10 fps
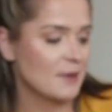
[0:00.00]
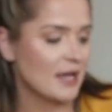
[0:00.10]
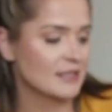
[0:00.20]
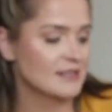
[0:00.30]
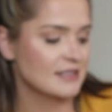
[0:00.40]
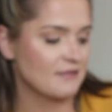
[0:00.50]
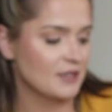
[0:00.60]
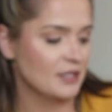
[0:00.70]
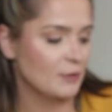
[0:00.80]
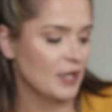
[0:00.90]
bag because I
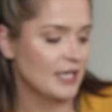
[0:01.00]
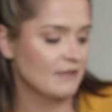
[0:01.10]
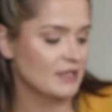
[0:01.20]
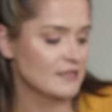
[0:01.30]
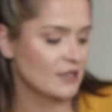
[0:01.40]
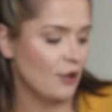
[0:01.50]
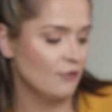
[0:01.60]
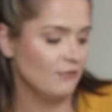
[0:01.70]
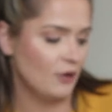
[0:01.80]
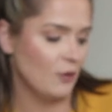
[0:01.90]
definitely want to give this a
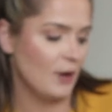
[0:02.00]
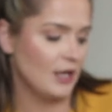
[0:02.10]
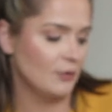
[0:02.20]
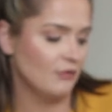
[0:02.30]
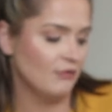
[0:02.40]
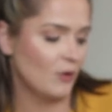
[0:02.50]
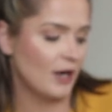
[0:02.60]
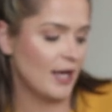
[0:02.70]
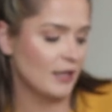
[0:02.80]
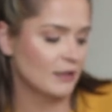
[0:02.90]
go for a while
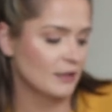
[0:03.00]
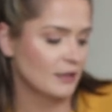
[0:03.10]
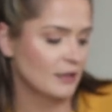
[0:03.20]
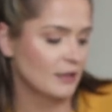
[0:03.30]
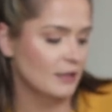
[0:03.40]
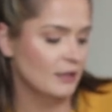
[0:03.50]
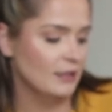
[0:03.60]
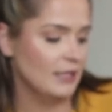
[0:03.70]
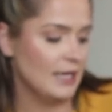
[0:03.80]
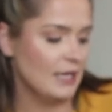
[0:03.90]
before I
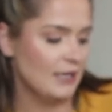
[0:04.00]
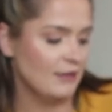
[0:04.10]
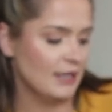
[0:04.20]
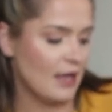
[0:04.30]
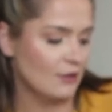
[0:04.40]
get anything